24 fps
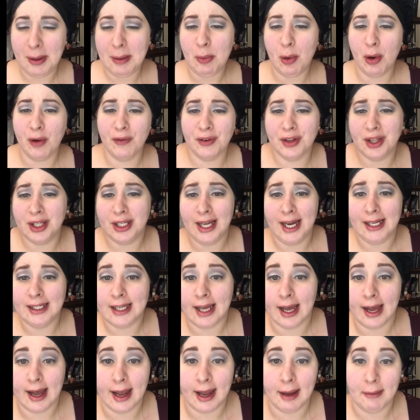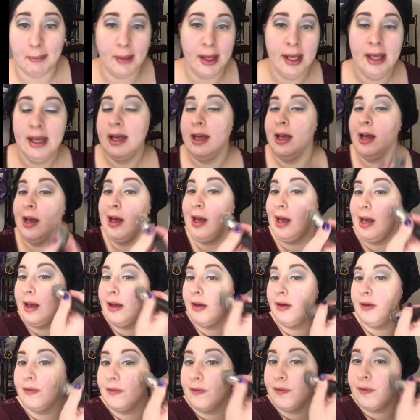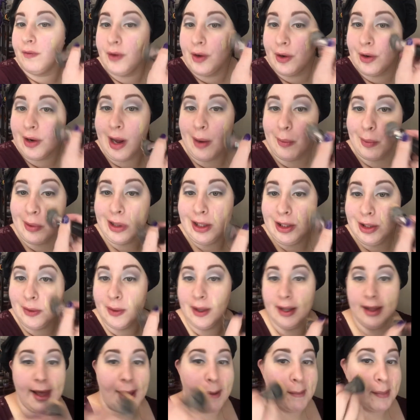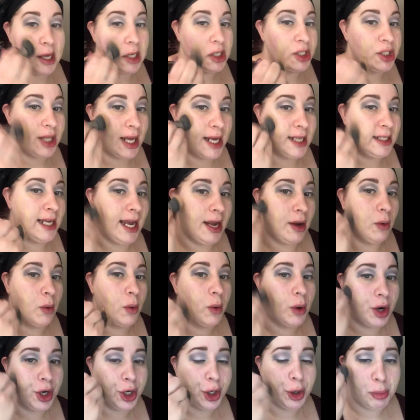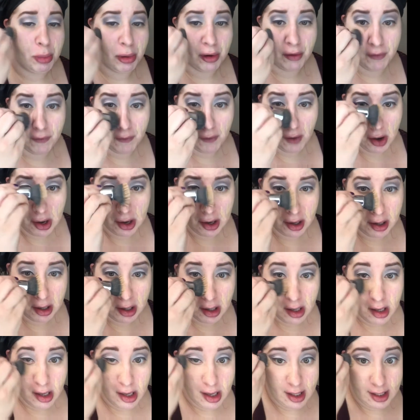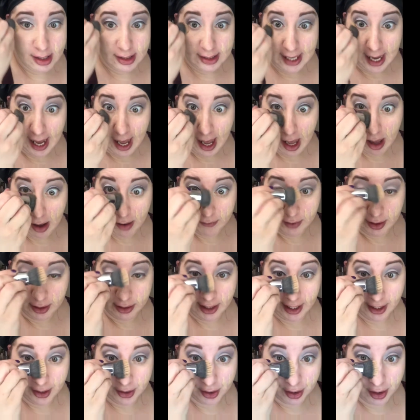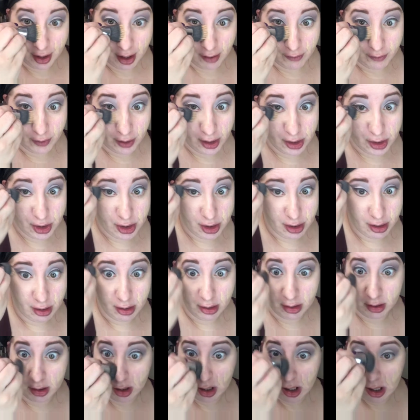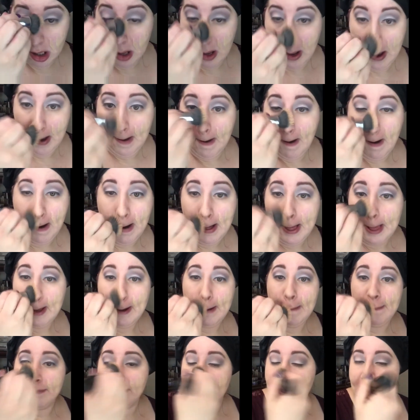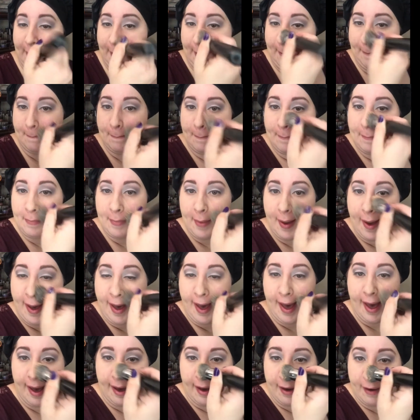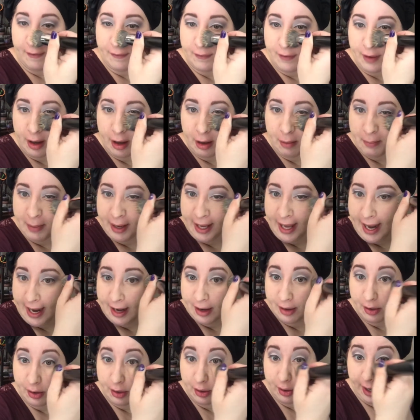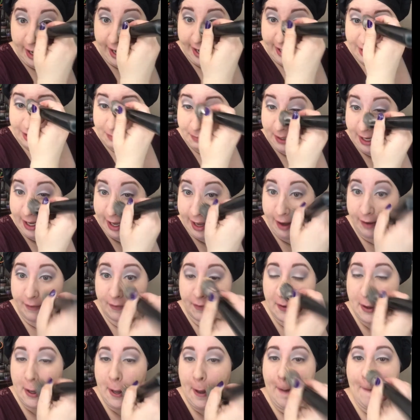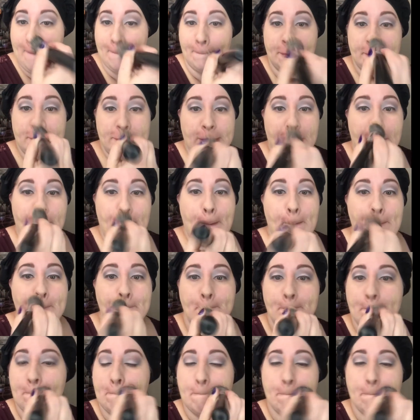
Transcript: be more for the daytime if you're not really doing that much that day, or you prefer to have a lighter coverage. All of them have mechanical SPF. So